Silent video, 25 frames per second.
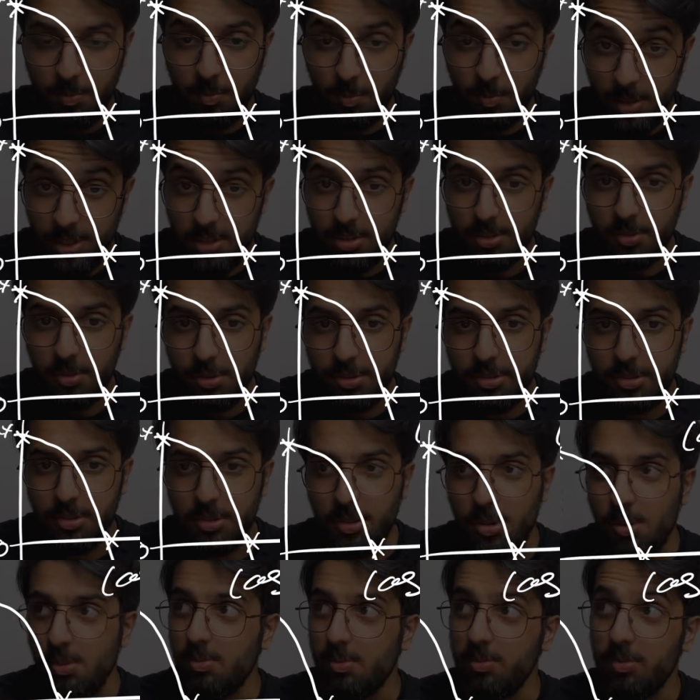we should also
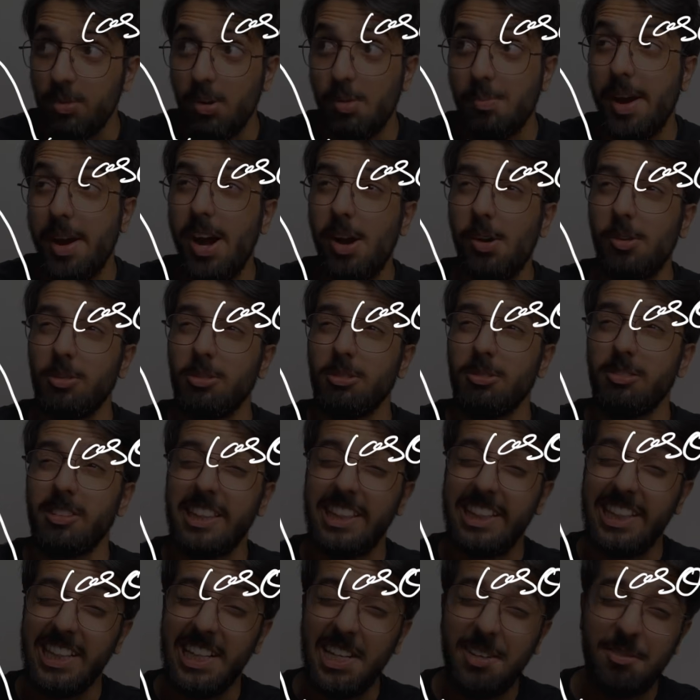know from our
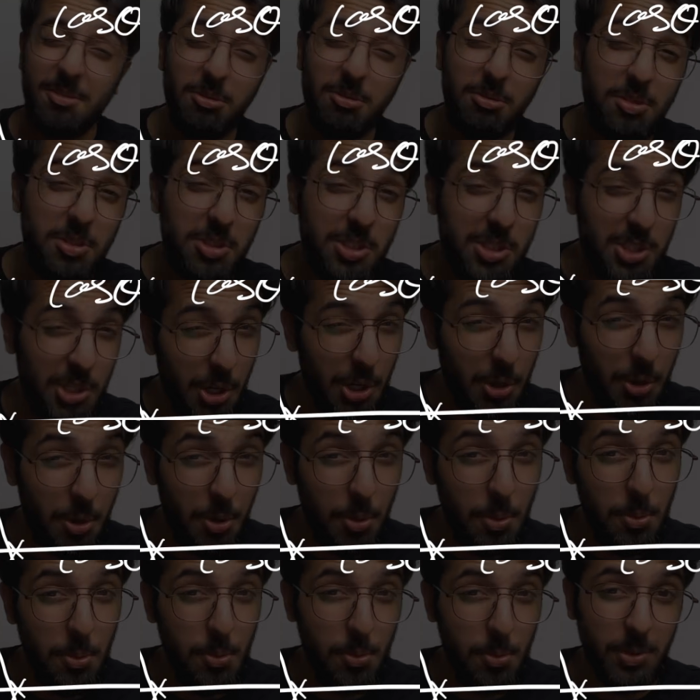level
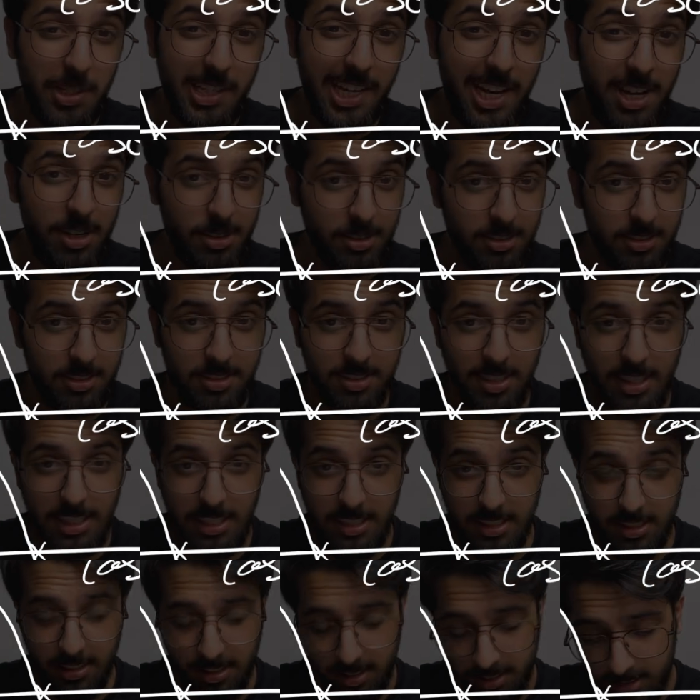2 calculus, I
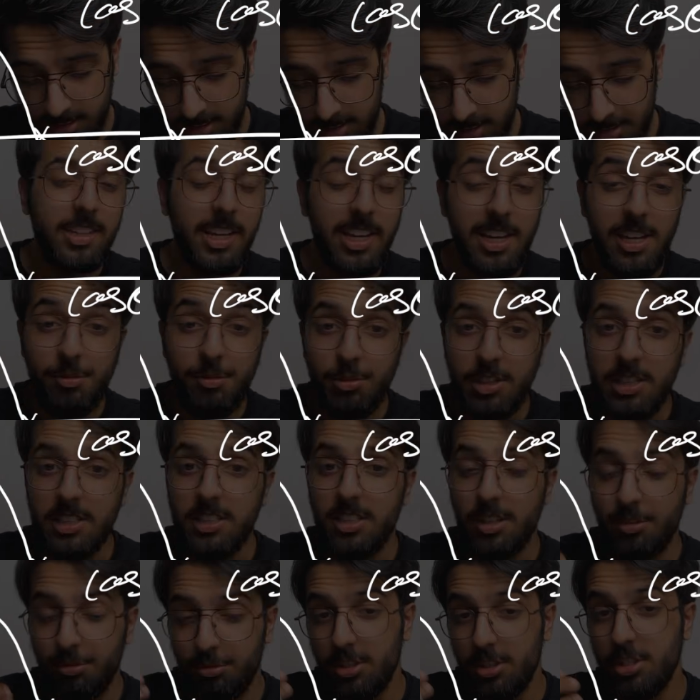think, that if we
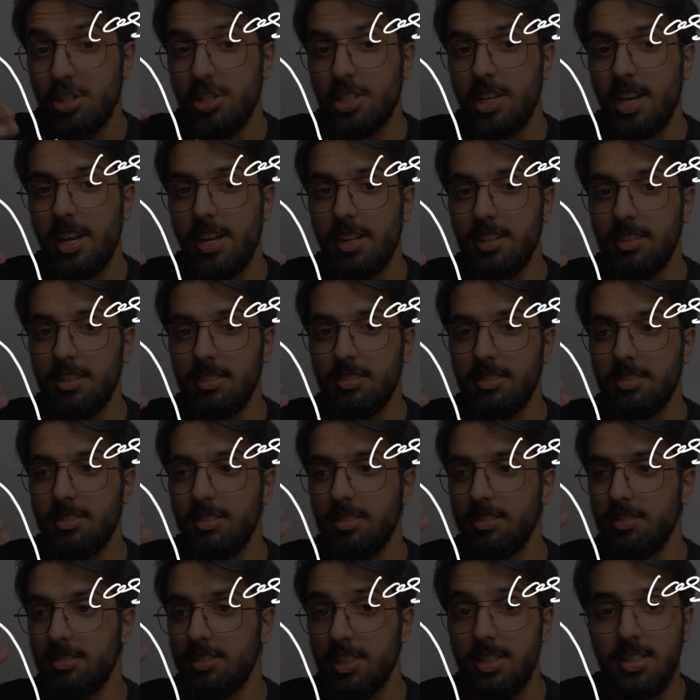differentiate
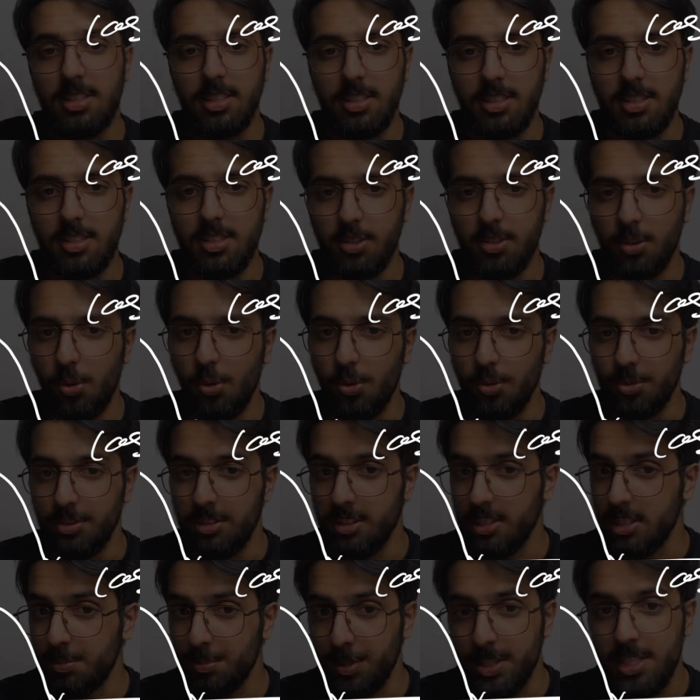distance or
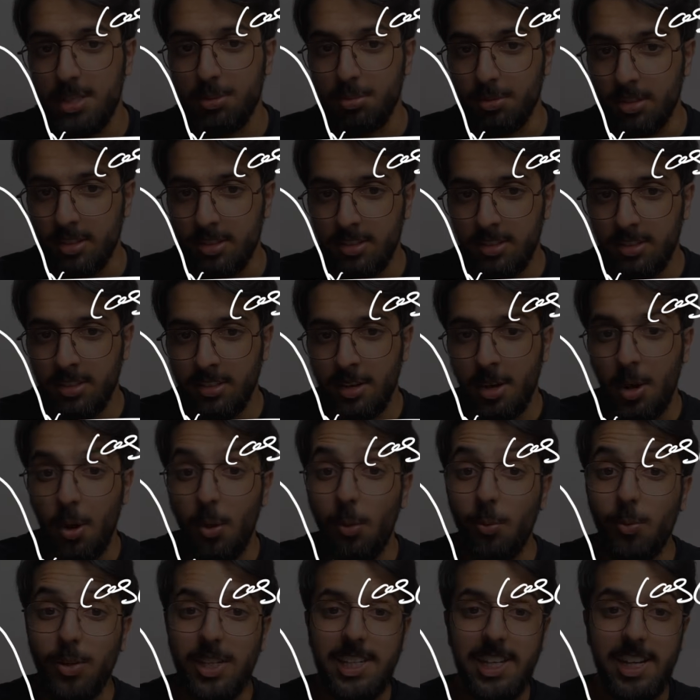displacement,
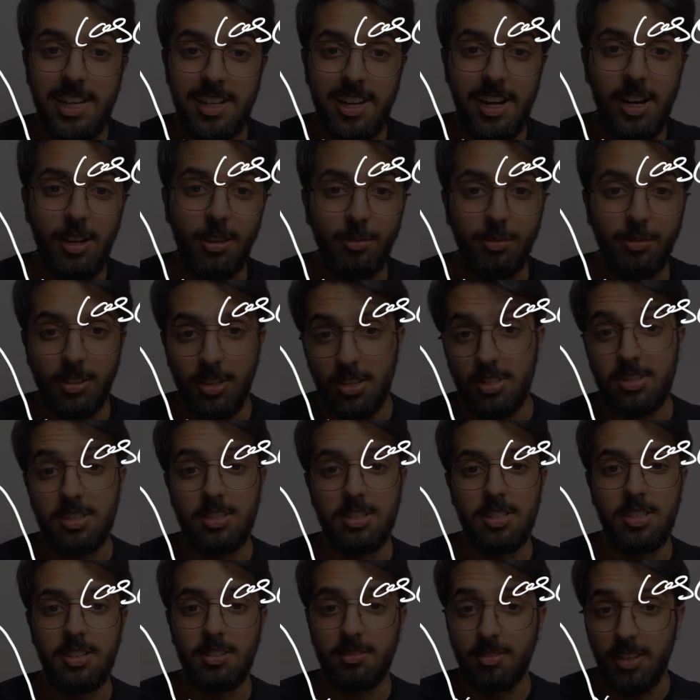we get our
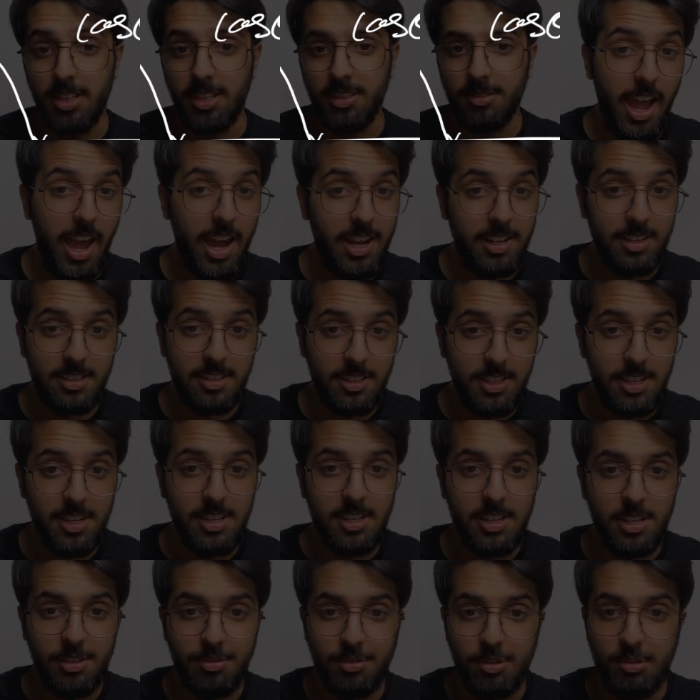velocity, right? And
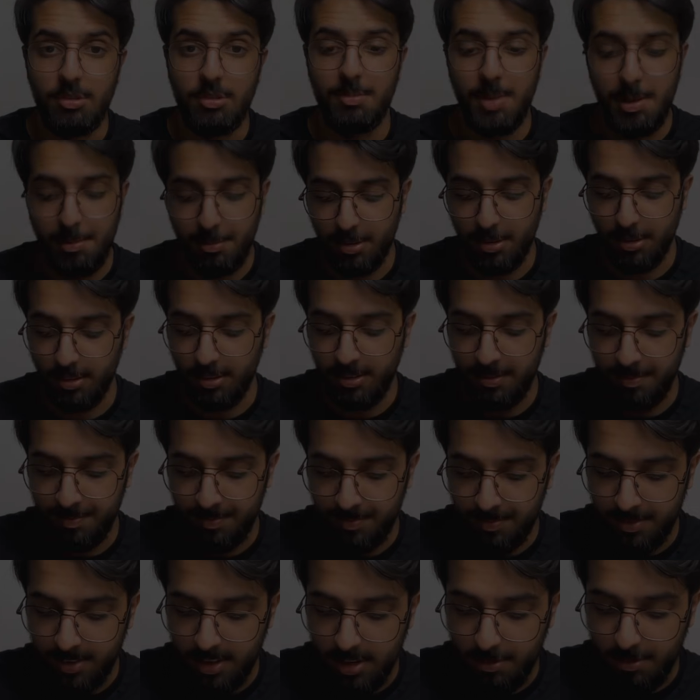indeed, if you remember,
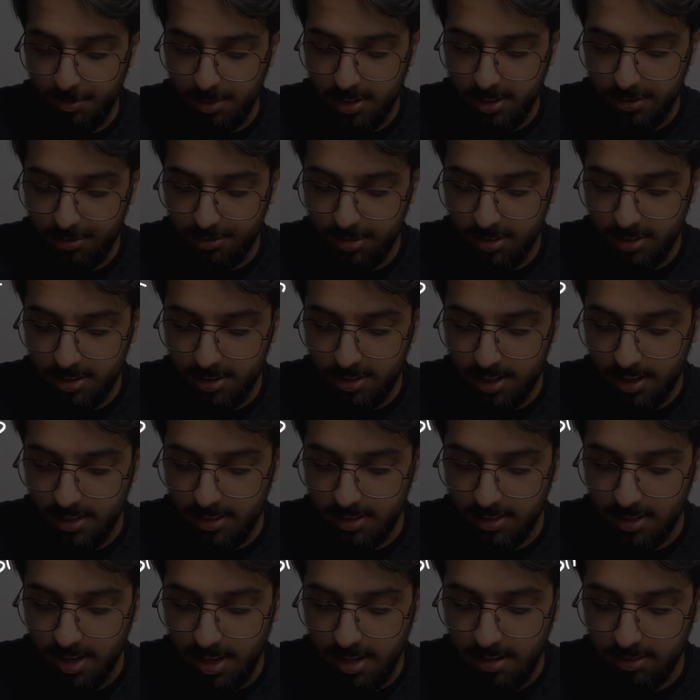if we differentiate
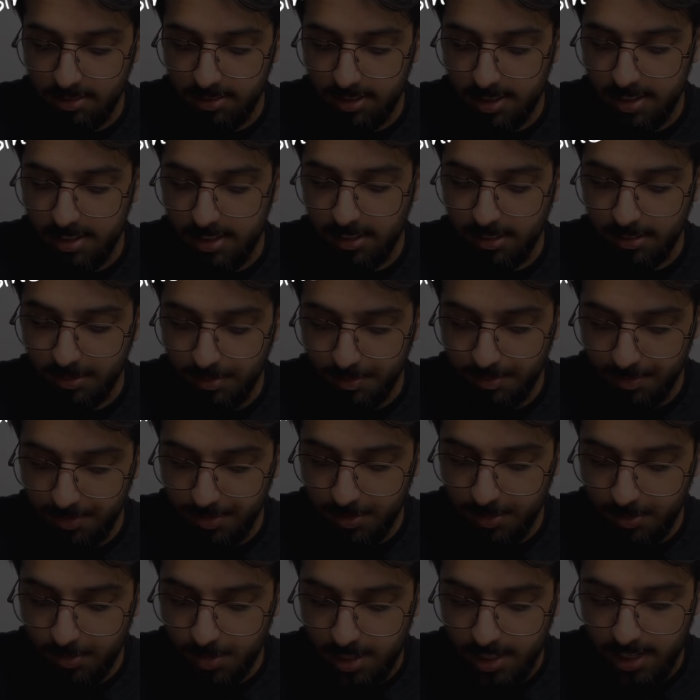sine theta,
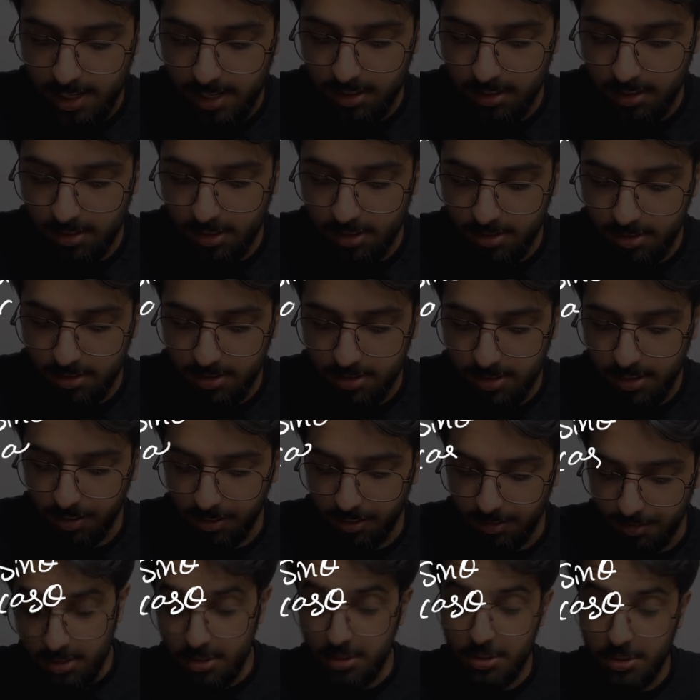we get cos
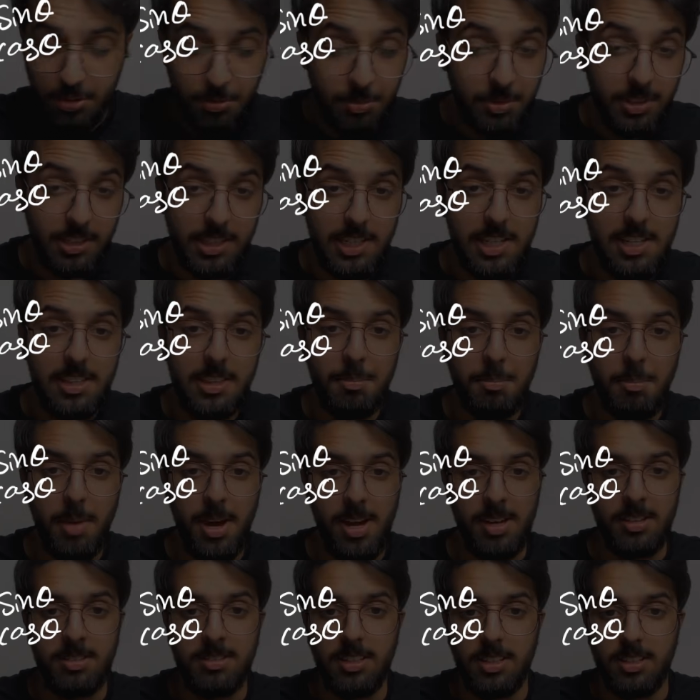theta. So indeed, the
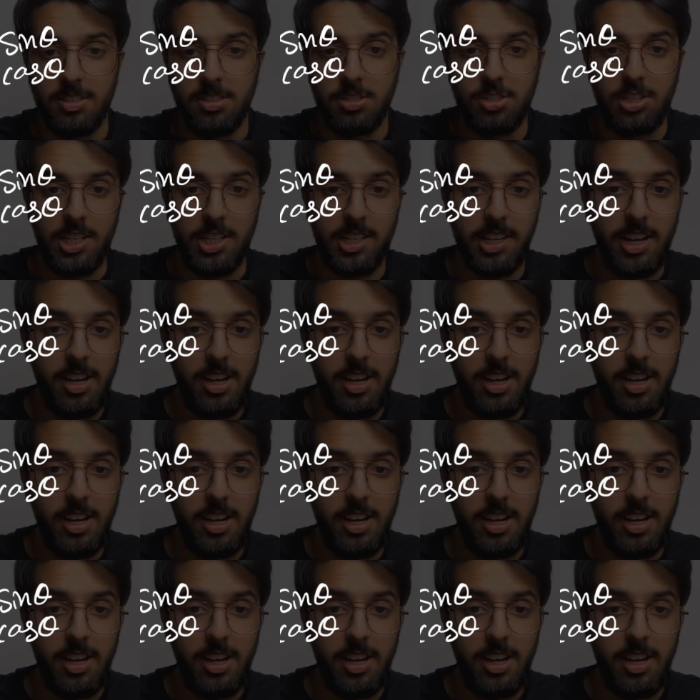math does check